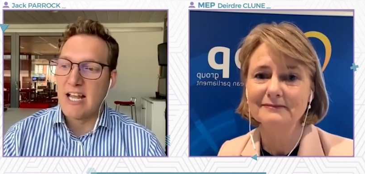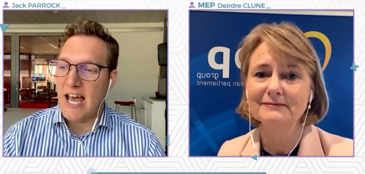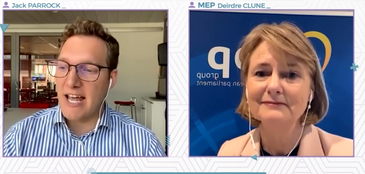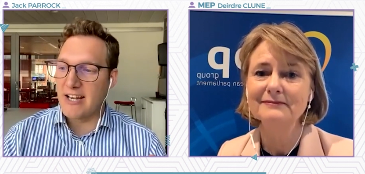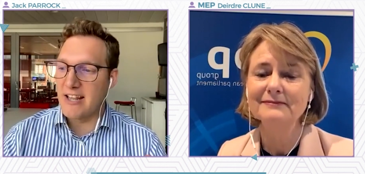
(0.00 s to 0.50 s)
Speaker 1: And I
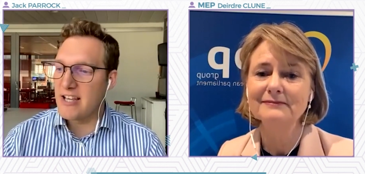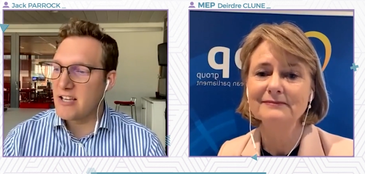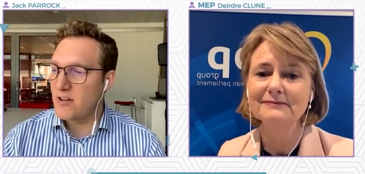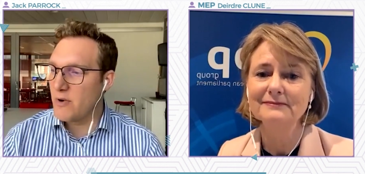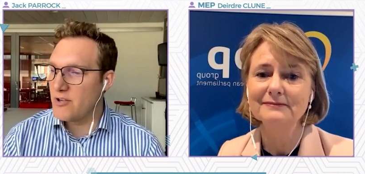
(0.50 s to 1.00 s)
think
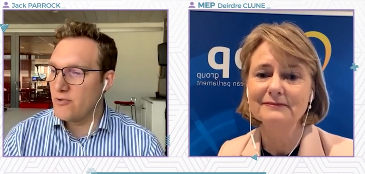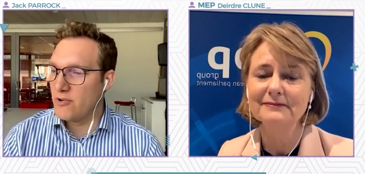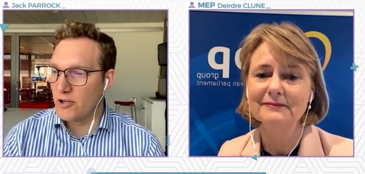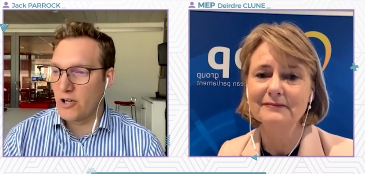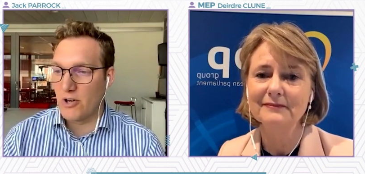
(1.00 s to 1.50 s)
when you look
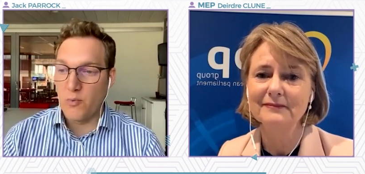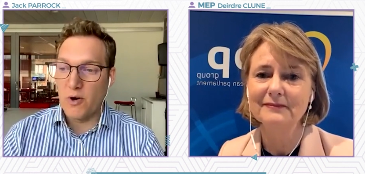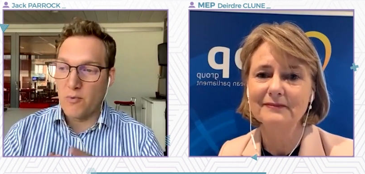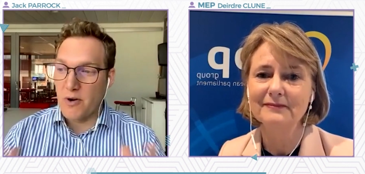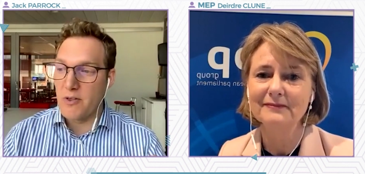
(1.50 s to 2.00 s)
at one, one
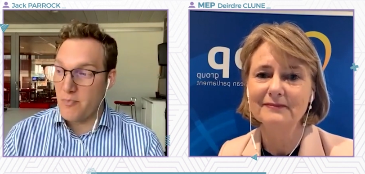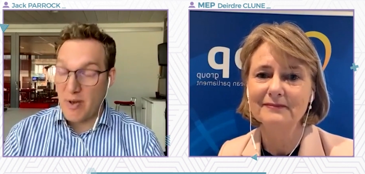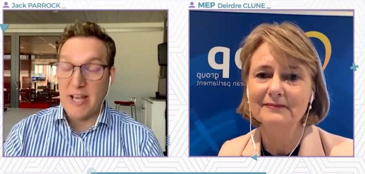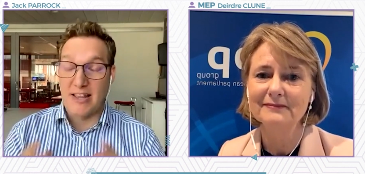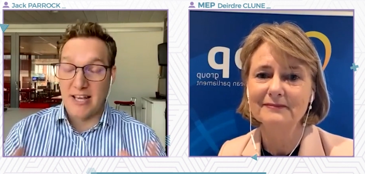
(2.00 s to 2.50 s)
of the big
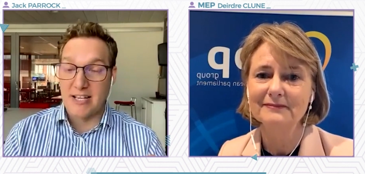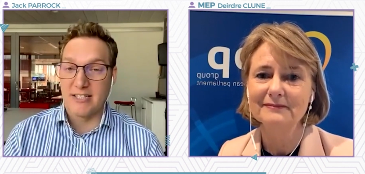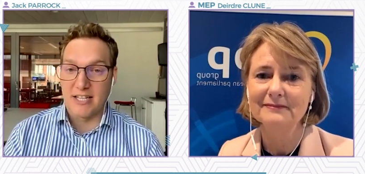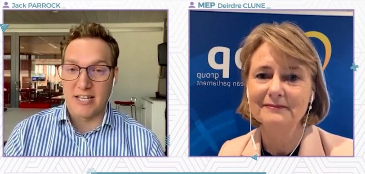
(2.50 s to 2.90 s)
things in the